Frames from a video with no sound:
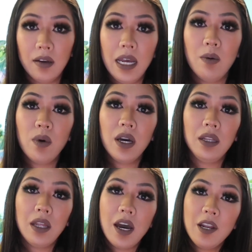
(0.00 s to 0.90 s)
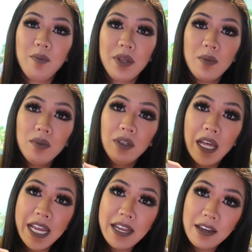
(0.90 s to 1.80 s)
And what a lot of people
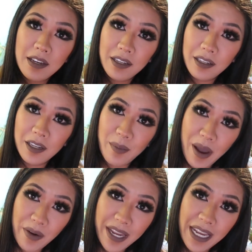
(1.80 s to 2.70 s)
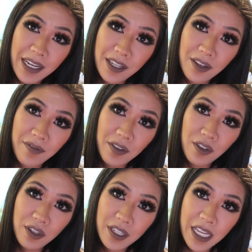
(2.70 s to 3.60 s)
like about canister
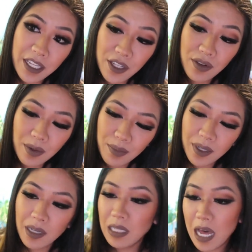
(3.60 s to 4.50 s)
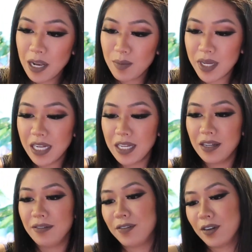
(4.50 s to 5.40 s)
filters is you can put a lot of
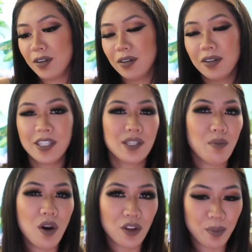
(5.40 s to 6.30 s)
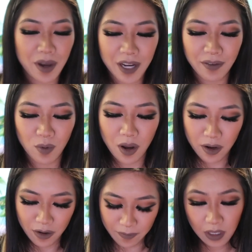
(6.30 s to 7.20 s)
media for a smaller body of
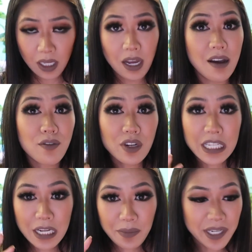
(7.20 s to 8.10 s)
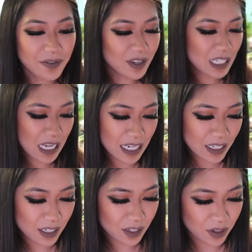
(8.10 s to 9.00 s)
water. Of course, they come in different
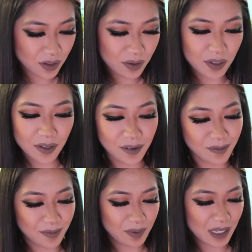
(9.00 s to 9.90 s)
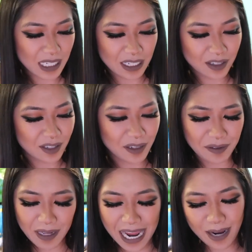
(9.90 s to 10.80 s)
sizes too, so this is,
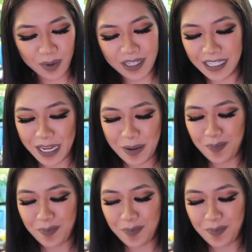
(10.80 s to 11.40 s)
I would say,